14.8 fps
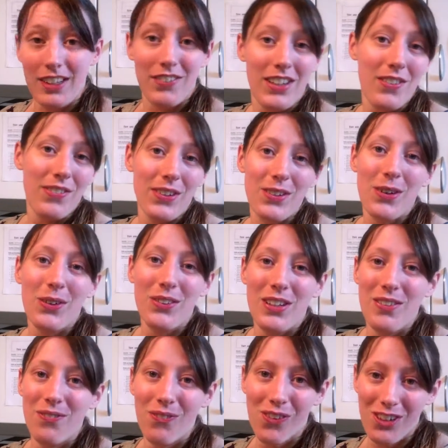we even called
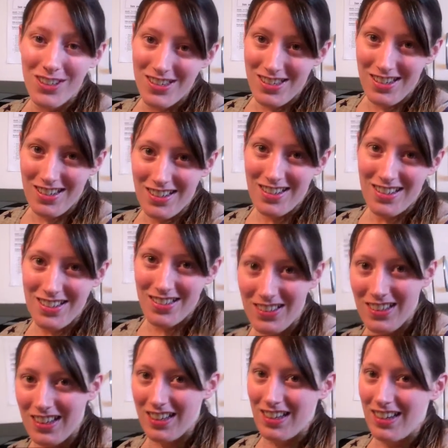him Watson so
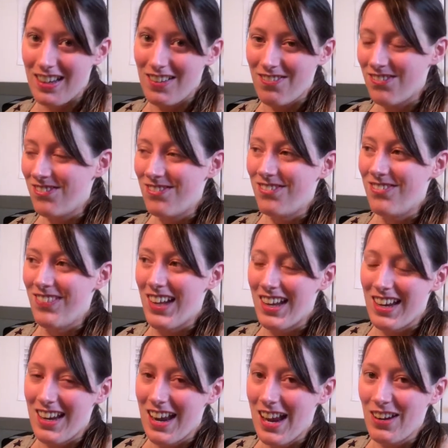that he
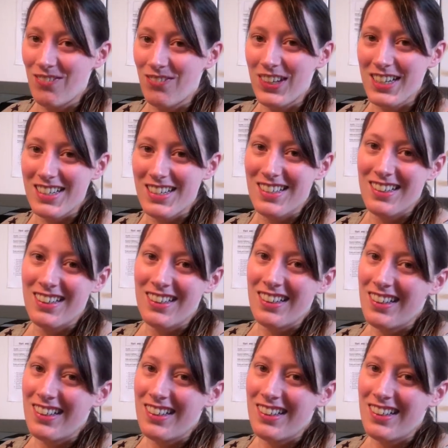had a name, which